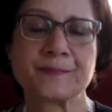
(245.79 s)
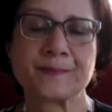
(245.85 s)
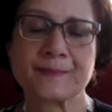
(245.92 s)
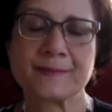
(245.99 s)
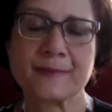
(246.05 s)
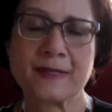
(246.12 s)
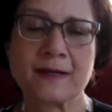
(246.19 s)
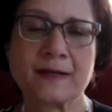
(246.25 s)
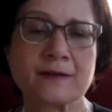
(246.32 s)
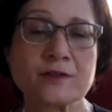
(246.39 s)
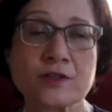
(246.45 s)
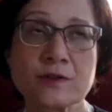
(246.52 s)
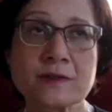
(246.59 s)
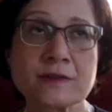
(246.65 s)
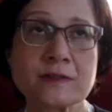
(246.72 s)
Yeah, so
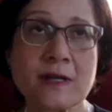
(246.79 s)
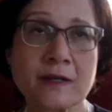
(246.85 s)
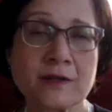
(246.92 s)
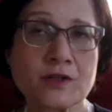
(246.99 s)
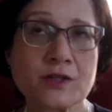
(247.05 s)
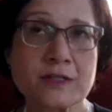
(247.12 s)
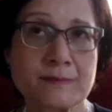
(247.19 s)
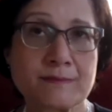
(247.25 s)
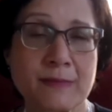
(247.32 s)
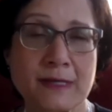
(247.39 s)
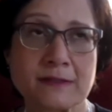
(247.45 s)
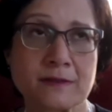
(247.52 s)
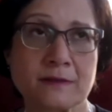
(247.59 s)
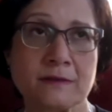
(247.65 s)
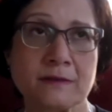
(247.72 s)
it's not just
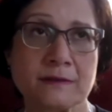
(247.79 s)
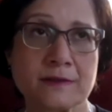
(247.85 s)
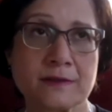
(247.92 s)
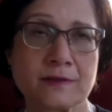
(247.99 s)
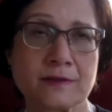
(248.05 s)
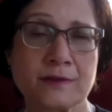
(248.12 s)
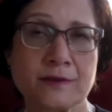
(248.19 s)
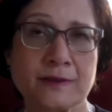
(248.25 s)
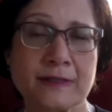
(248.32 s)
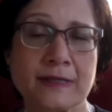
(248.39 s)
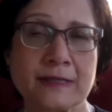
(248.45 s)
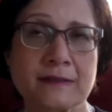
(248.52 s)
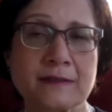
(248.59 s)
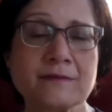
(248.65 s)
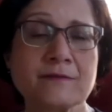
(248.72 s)
muscle. So you get
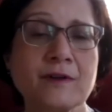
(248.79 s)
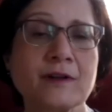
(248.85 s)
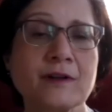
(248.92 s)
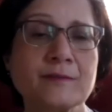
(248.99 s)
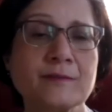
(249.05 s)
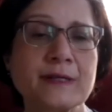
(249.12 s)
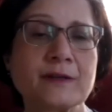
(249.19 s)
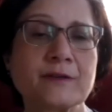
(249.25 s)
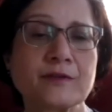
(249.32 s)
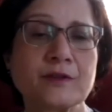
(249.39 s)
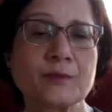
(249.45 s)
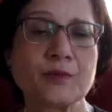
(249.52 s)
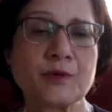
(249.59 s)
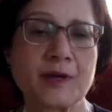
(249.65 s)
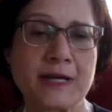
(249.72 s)
involvement of the
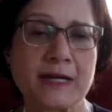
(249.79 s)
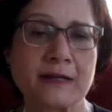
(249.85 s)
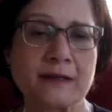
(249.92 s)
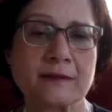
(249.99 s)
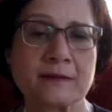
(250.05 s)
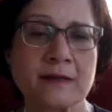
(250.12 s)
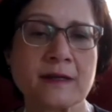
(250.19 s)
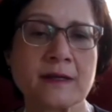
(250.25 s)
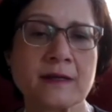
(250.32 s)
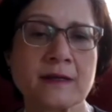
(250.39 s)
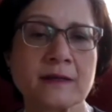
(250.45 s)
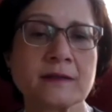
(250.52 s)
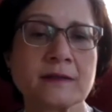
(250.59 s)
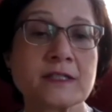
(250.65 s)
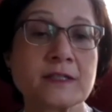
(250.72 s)
brain,
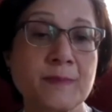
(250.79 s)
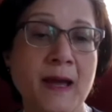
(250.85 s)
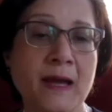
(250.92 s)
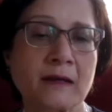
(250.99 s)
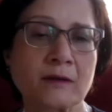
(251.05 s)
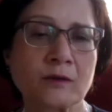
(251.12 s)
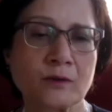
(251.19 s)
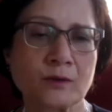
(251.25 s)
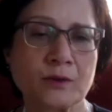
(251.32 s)
the spinal cord,